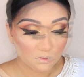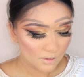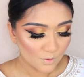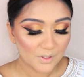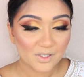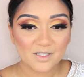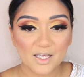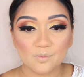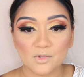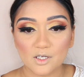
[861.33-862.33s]
Doing the
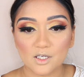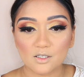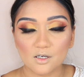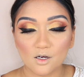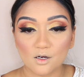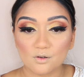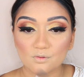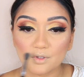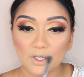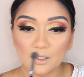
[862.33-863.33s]
same thing
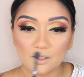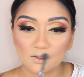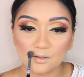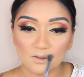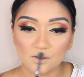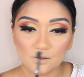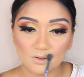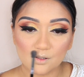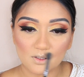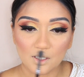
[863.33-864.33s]
right here,
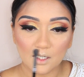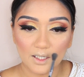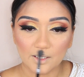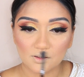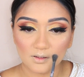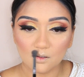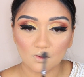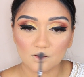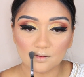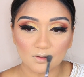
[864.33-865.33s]
just highlighting
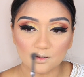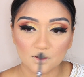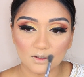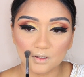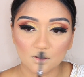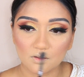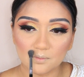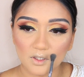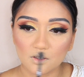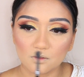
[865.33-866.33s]
horizontally on
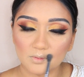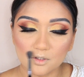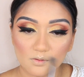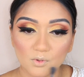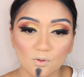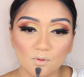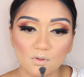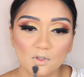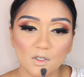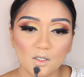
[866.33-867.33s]
my cupid's
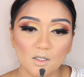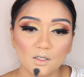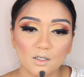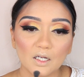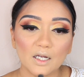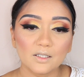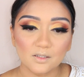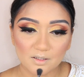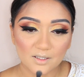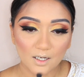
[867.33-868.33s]
bow
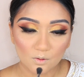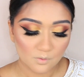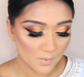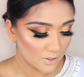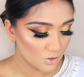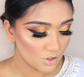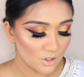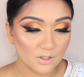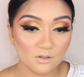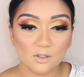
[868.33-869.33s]
and down my
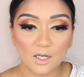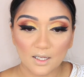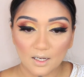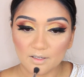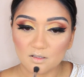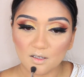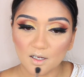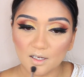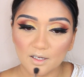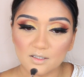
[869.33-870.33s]
chin. I like to
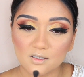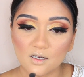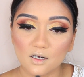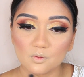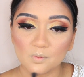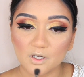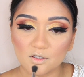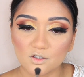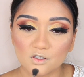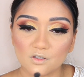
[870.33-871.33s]
highlight down my
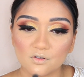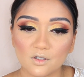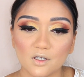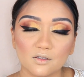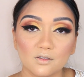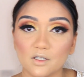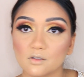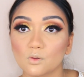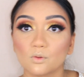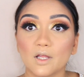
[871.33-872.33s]
chin rather than
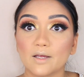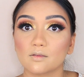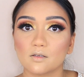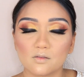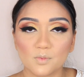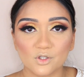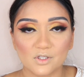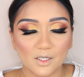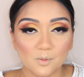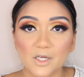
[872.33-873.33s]
go like this, because
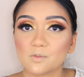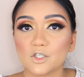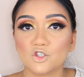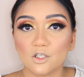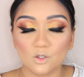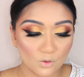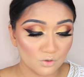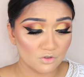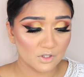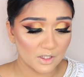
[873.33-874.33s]
then it makes my chin
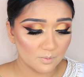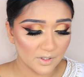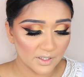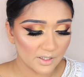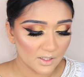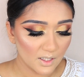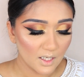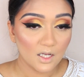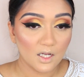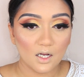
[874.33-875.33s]
look really big.
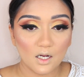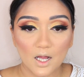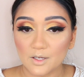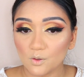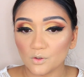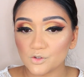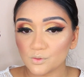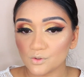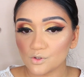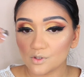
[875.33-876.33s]
And
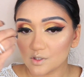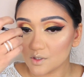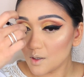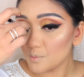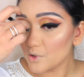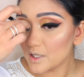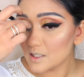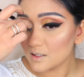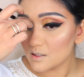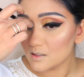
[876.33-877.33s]
also just
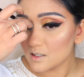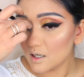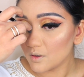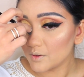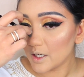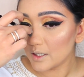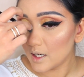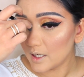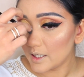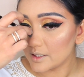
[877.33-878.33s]
pressing this down and
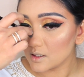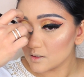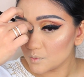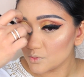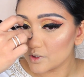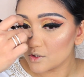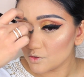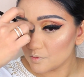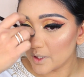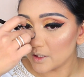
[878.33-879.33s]
highlighting the bridge
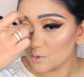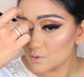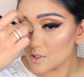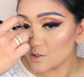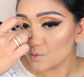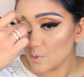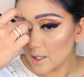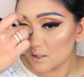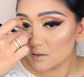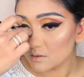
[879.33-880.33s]
of my nose as
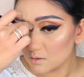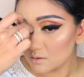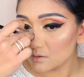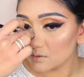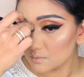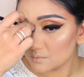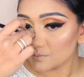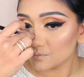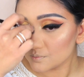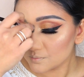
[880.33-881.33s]
well.
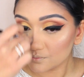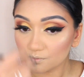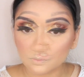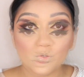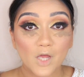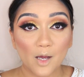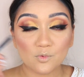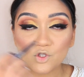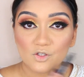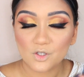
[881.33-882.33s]
So now
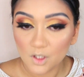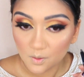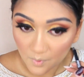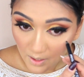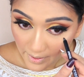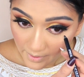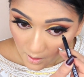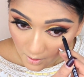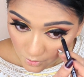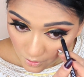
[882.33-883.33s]
I'm just going to apply
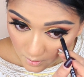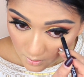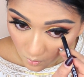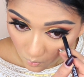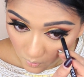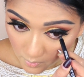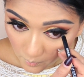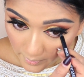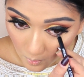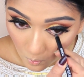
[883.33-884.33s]
kajal all the
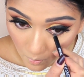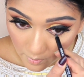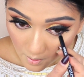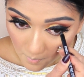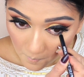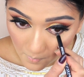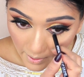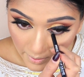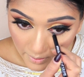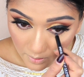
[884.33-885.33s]
way on
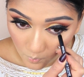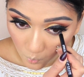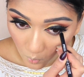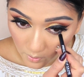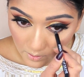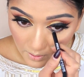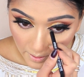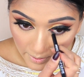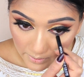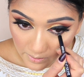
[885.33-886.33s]
my inner
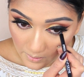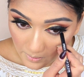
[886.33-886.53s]
waterline.